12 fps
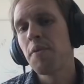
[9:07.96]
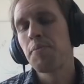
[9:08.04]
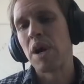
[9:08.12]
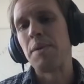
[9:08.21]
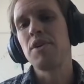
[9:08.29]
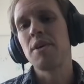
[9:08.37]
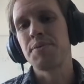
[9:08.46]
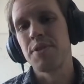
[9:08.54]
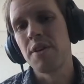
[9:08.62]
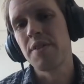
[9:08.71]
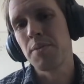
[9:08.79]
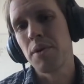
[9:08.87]
our primary
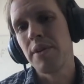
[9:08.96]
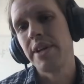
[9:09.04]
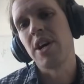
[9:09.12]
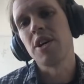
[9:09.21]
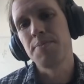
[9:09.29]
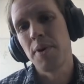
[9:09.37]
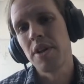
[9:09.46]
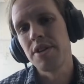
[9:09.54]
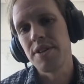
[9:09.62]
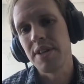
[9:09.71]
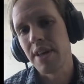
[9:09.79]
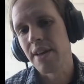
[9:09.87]
observable in
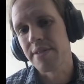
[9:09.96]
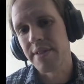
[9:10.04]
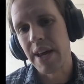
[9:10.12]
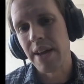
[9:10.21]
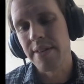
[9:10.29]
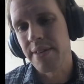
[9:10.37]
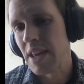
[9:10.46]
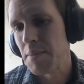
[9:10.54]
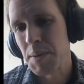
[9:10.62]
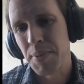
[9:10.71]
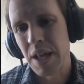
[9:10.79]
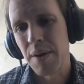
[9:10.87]
cosmology, things like
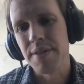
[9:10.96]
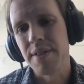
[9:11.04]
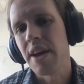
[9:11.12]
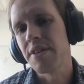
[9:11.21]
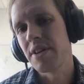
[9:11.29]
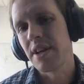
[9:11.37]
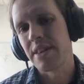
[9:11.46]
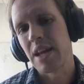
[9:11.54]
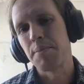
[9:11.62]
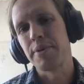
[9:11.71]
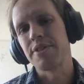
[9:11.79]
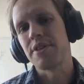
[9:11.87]
CMB polarization and
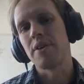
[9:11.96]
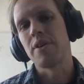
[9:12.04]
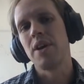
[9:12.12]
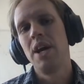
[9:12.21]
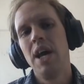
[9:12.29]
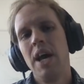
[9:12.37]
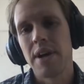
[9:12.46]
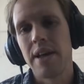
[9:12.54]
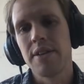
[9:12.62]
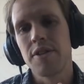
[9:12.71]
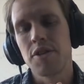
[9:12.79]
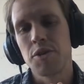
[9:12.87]
temperature
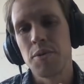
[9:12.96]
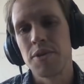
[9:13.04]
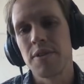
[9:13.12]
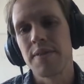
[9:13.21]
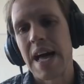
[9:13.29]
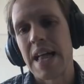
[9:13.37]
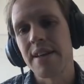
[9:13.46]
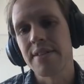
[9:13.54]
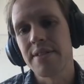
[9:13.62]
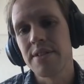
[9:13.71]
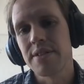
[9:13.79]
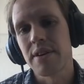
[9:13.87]
and the distribution of
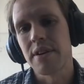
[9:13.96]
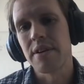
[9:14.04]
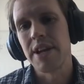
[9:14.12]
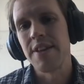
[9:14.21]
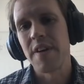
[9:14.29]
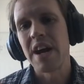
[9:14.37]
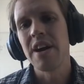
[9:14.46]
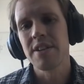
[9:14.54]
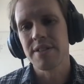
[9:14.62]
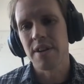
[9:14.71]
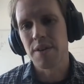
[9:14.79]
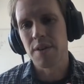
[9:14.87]
galaxies are
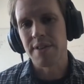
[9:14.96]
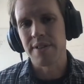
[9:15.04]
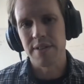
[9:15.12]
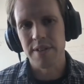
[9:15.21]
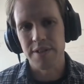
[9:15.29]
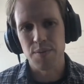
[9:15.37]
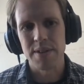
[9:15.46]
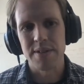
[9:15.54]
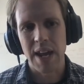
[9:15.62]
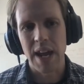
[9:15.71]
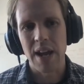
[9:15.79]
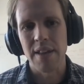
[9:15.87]
invariants under this
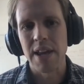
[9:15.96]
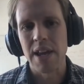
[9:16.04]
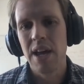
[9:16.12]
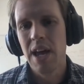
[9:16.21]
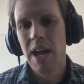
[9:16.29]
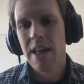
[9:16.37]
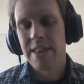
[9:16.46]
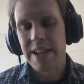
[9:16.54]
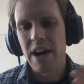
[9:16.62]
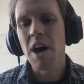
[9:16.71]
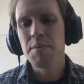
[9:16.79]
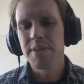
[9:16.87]
rescaling,
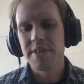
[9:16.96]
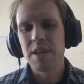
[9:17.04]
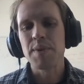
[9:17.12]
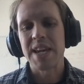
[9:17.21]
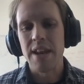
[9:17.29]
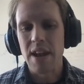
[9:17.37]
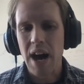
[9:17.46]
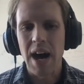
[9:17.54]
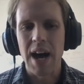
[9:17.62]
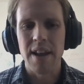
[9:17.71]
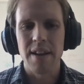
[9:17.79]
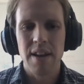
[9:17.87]
then obviously we
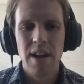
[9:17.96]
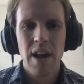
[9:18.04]
cannot